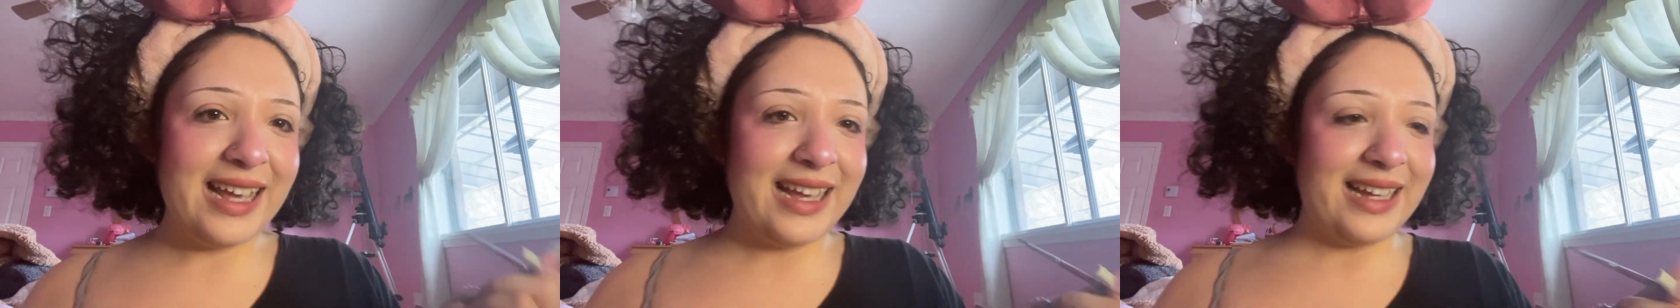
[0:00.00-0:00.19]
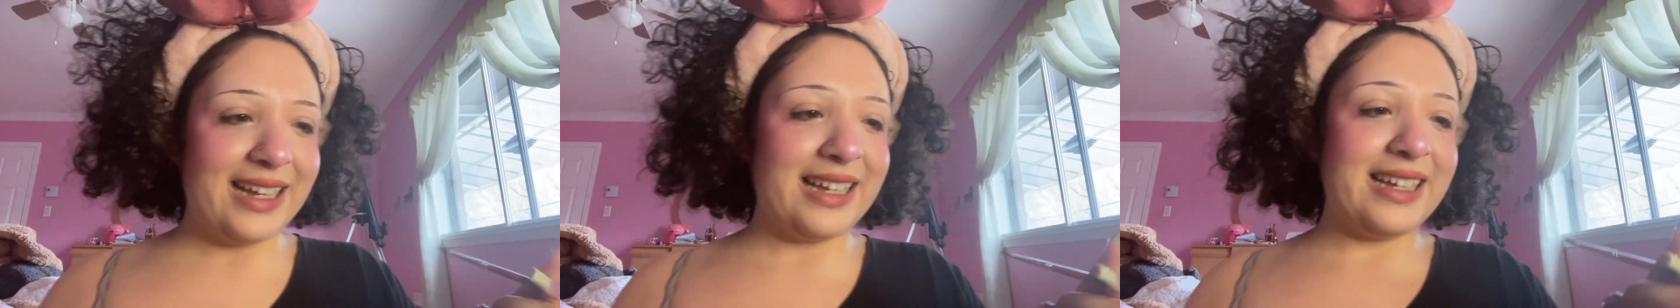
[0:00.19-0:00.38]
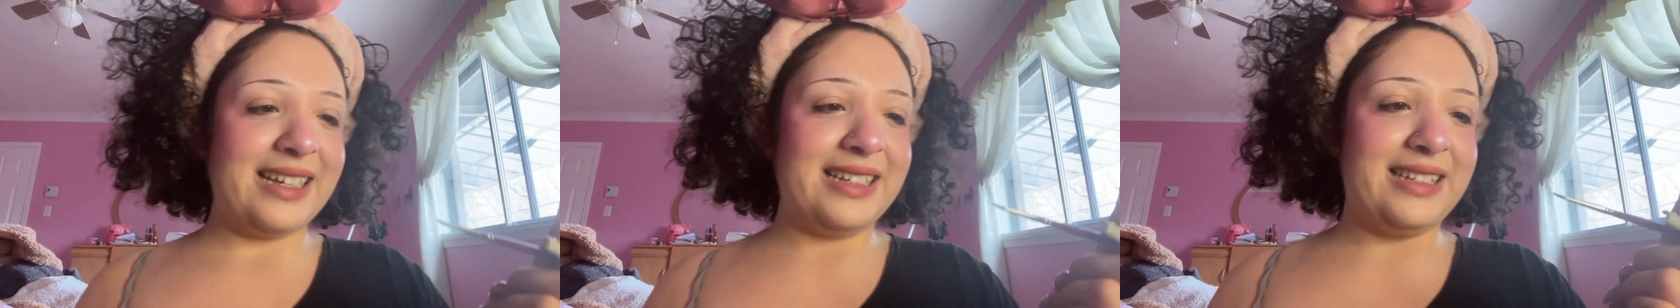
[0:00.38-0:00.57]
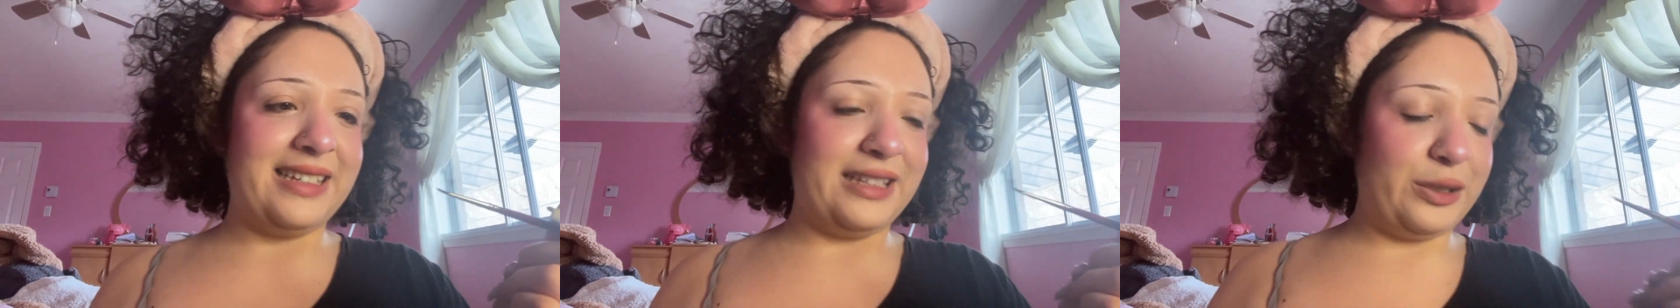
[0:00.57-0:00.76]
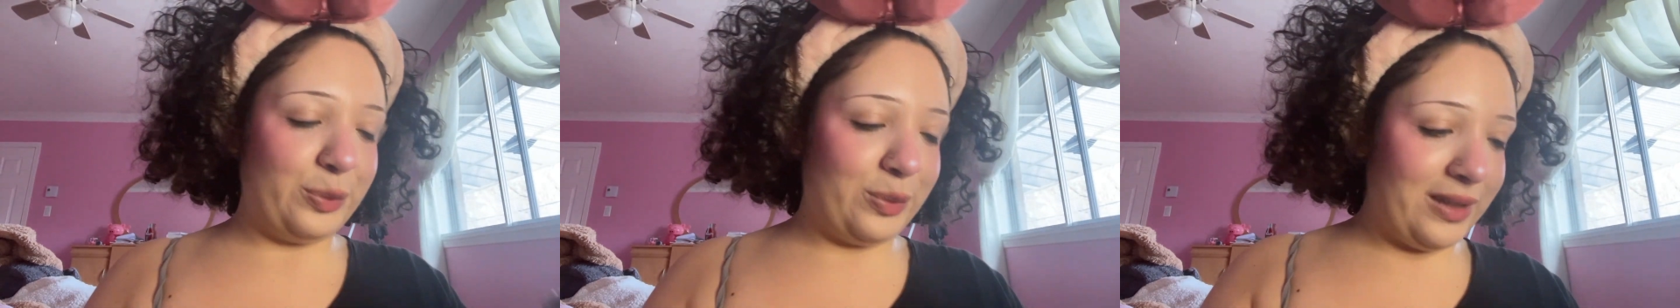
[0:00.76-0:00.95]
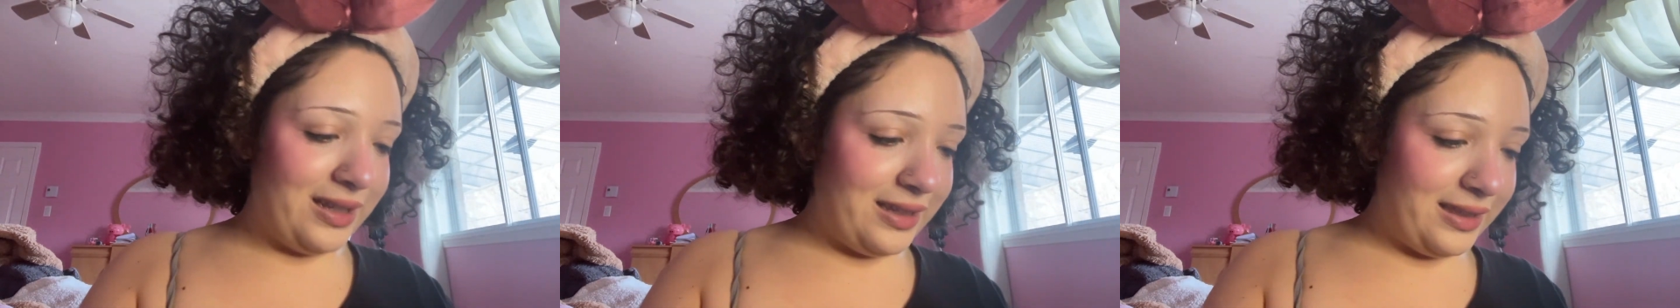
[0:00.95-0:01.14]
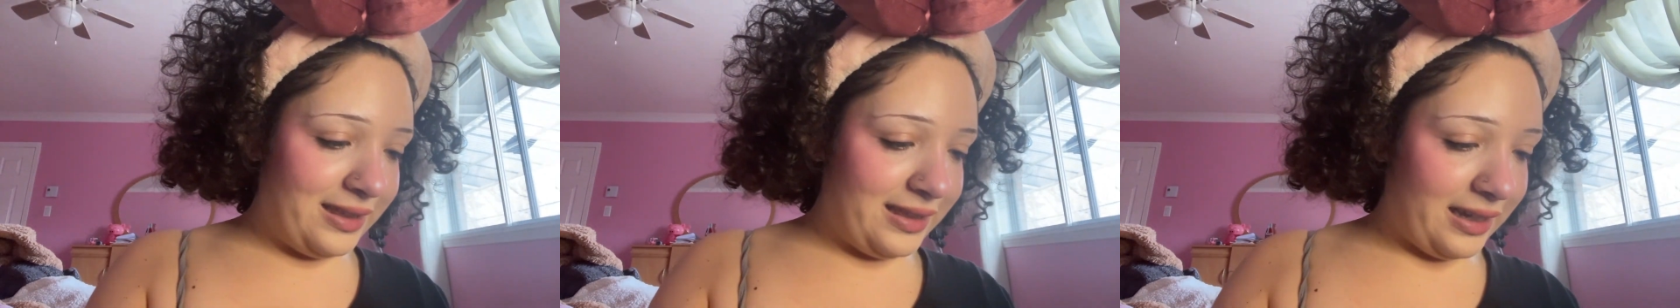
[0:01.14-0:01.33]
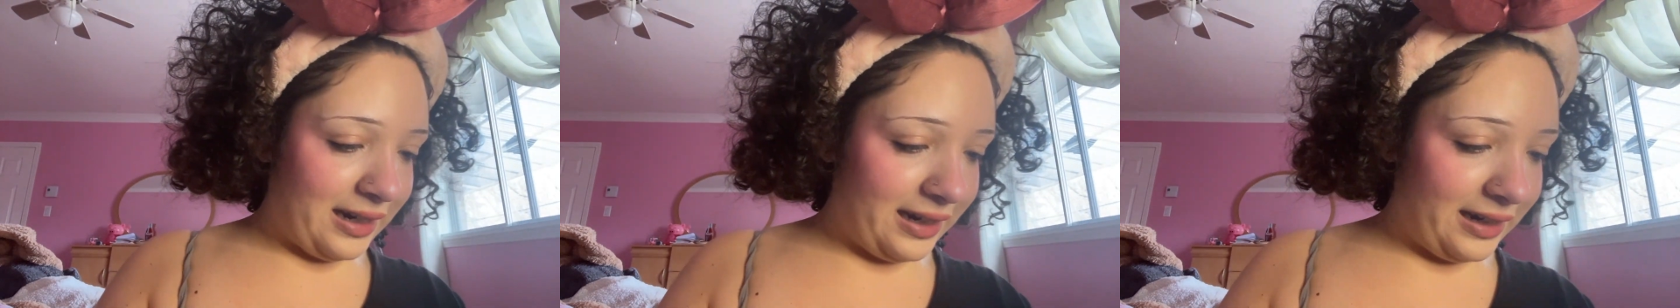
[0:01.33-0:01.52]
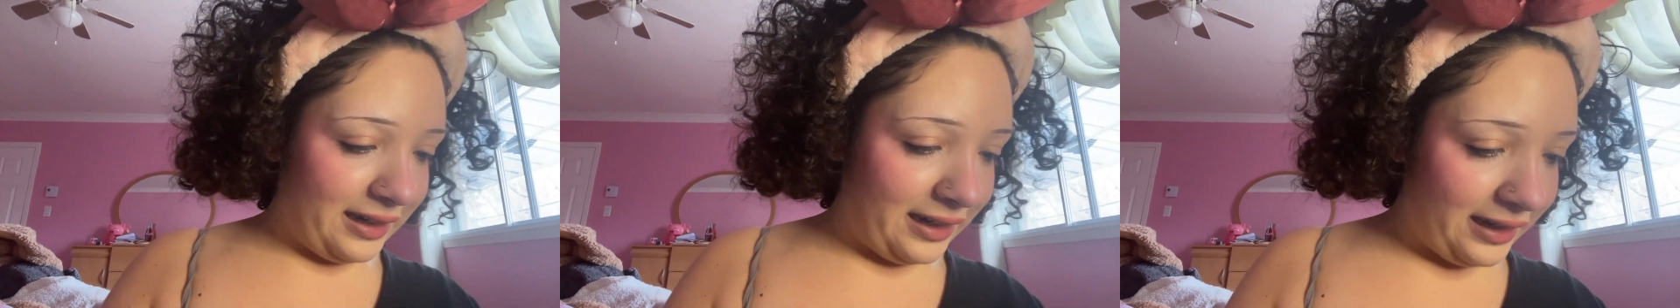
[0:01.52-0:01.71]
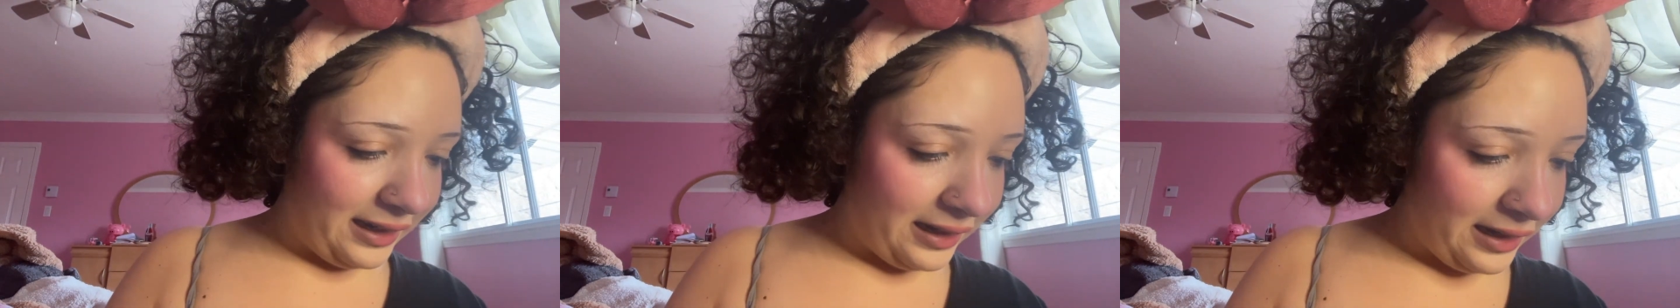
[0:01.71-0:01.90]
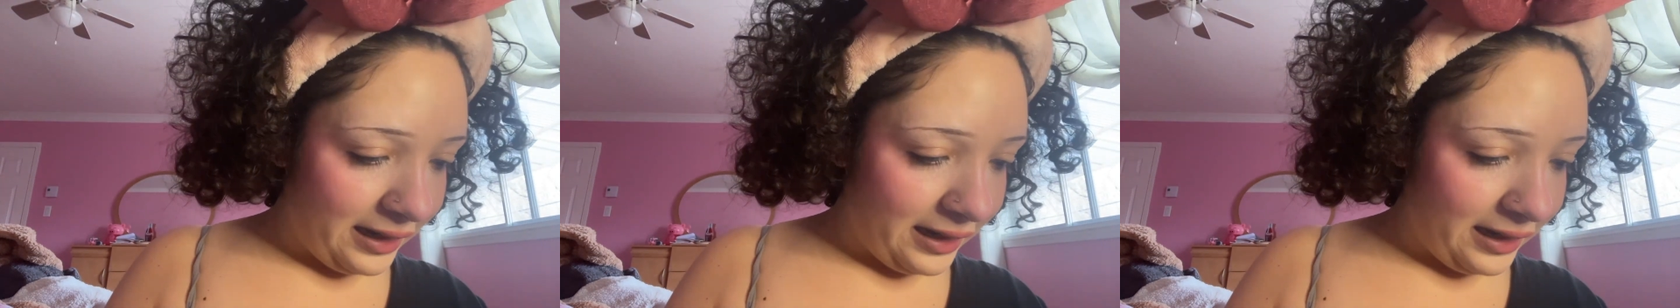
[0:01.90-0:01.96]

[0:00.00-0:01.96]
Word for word: because it's really tiny.